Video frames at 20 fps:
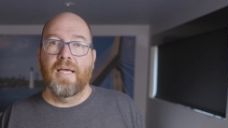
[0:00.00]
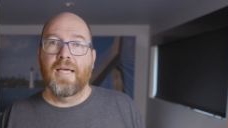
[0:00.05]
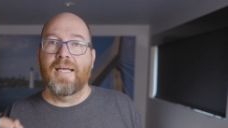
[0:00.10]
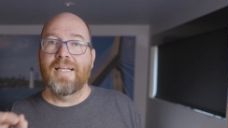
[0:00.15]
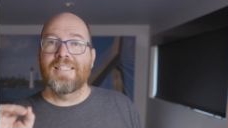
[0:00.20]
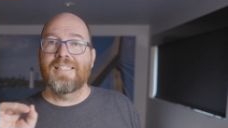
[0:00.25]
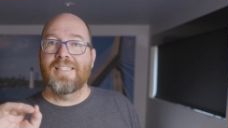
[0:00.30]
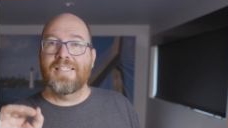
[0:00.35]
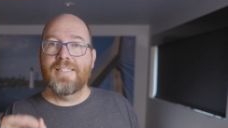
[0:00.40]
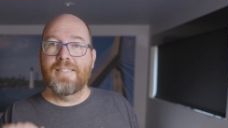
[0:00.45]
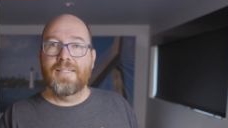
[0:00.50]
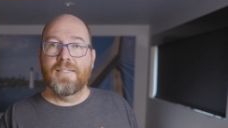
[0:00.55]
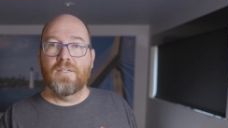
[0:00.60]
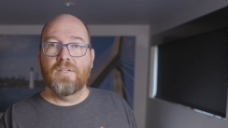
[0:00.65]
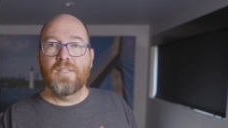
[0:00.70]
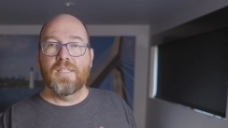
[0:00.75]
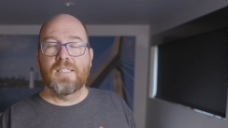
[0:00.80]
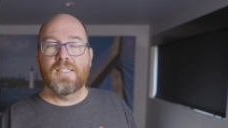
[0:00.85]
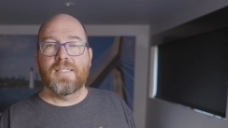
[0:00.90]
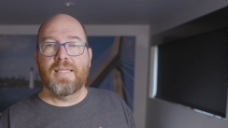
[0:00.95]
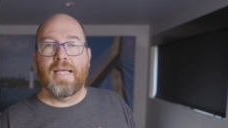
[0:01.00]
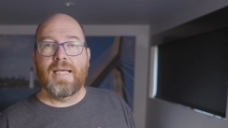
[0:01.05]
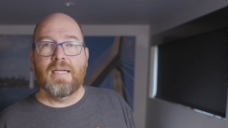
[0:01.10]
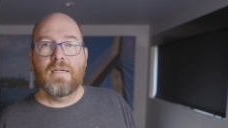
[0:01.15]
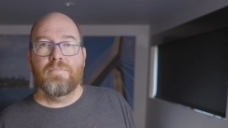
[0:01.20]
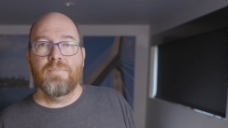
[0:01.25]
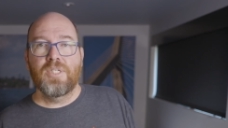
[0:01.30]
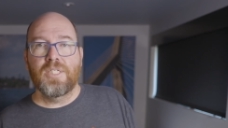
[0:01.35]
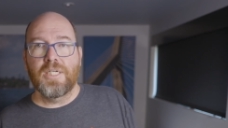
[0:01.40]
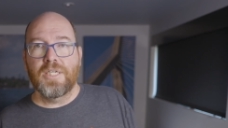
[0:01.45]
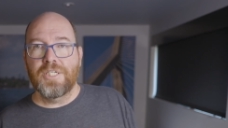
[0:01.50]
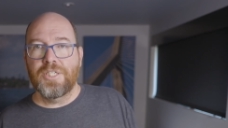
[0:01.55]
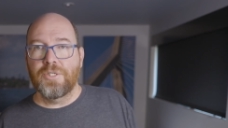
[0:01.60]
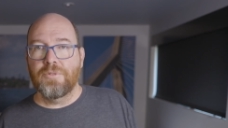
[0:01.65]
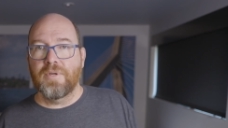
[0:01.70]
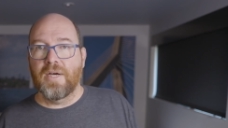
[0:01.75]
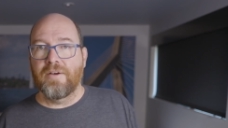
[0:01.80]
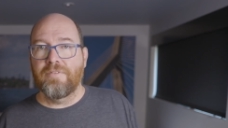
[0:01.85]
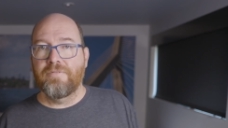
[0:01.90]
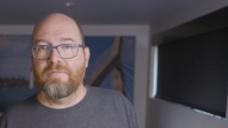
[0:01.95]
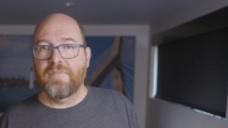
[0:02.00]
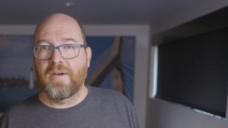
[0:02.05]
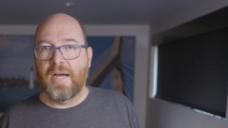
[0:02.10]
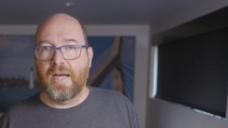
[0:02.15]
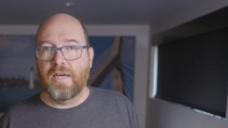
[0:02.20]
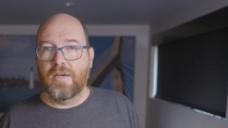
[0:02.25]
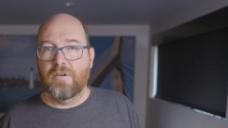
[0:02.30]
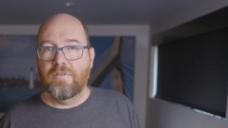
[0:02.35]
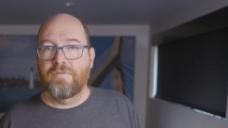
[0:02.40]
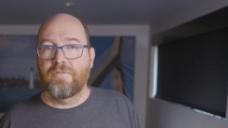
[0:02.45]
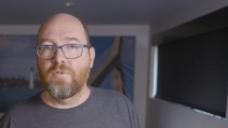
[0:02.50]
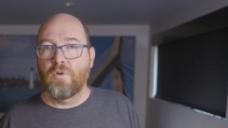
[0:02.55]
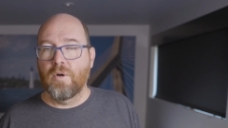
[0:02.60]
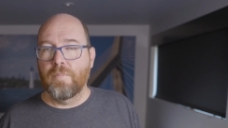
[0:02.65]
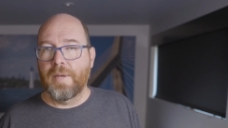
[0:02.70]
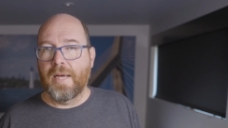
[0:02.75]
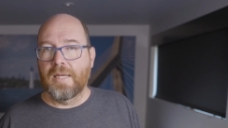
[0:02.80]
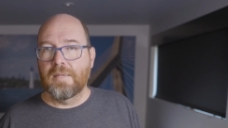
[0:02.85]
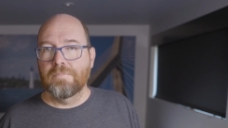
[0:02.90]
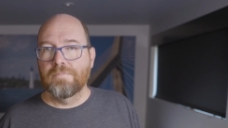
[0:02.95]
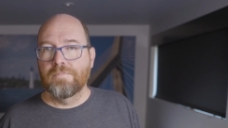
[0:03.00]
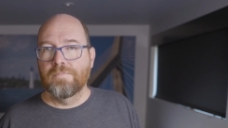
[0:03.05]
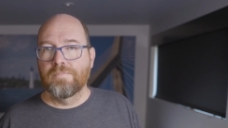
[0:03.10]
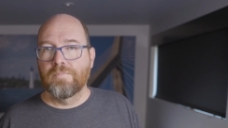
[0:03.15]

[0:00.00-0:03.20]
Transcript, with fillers: It's still the same GGUF file format.